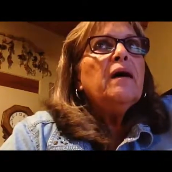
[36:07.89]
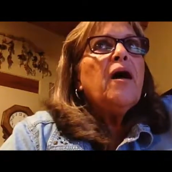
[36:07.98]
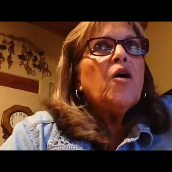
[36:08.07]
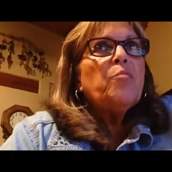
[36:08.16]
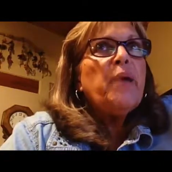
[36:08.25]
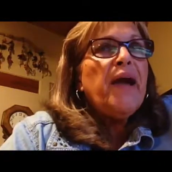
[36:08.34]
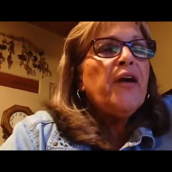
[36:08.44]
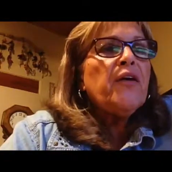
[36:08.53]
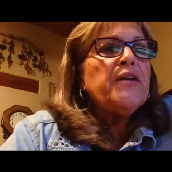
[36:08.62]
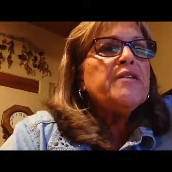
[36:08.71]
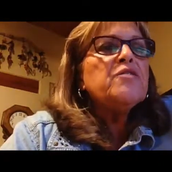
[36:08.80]
our
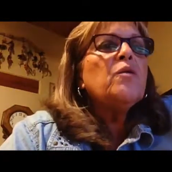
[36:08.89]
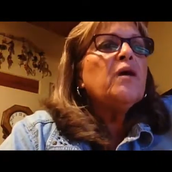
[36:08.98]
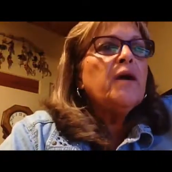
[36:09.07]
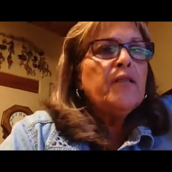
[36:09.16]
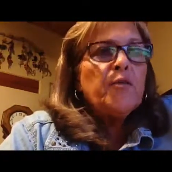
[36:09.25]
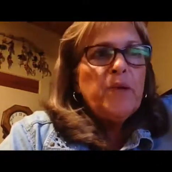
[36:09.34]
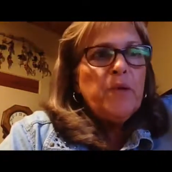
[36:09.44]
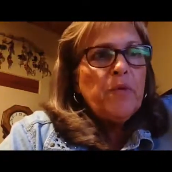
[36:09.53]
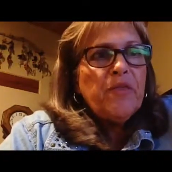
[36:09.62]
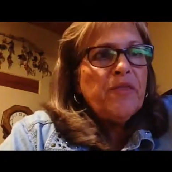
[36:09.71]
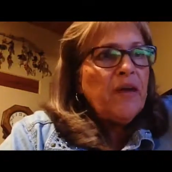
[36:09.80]
parents or other
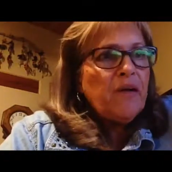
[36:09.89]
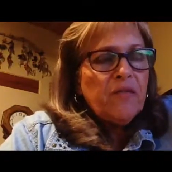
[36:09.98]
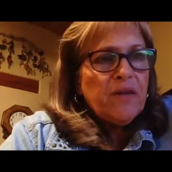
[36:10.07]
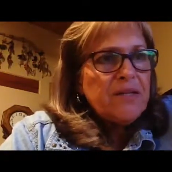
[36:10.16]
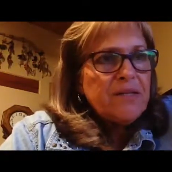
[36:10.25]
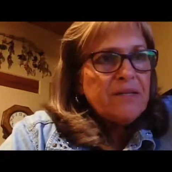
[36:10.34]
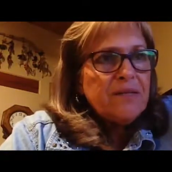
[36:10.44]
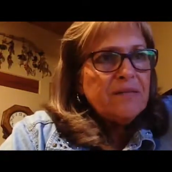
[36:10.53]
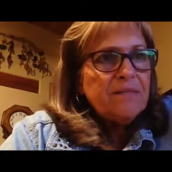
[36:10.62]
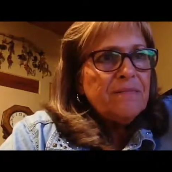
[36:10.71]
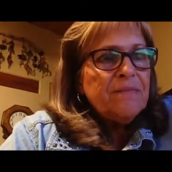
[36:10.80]
people think of us.
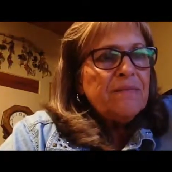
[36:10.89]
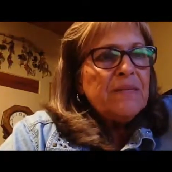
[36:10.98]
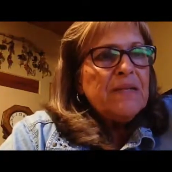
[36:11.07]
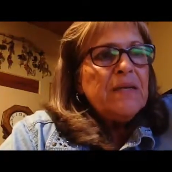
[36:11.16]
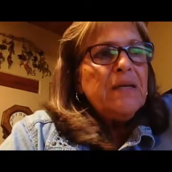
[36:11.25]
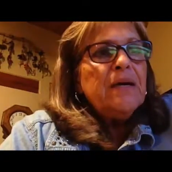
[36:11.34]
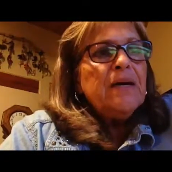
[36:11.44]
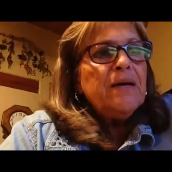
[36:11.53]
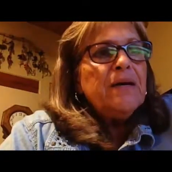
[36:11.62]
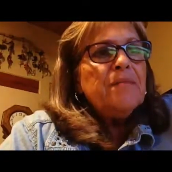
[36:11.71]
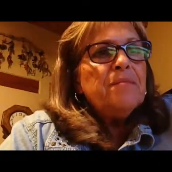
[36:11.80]

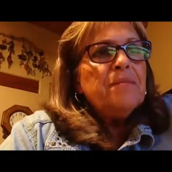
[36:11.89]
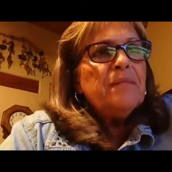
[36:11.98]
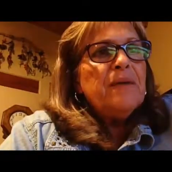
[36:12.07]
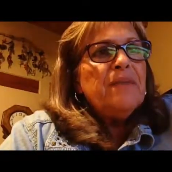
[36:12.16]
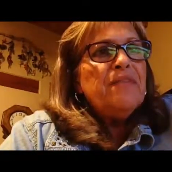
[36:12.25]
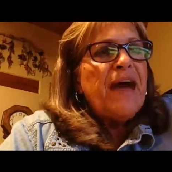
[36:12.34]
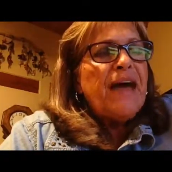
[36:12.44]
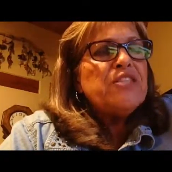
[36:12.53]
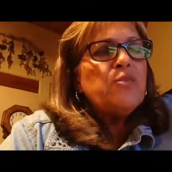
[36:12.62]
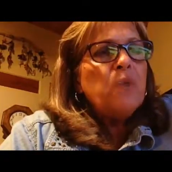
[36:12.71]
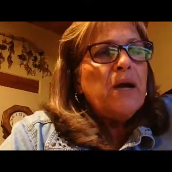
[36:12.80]

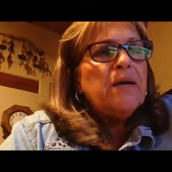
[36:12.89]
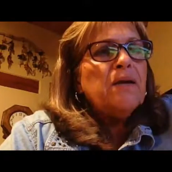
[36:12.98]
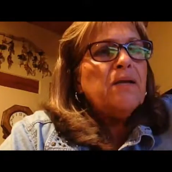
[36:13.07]
That's what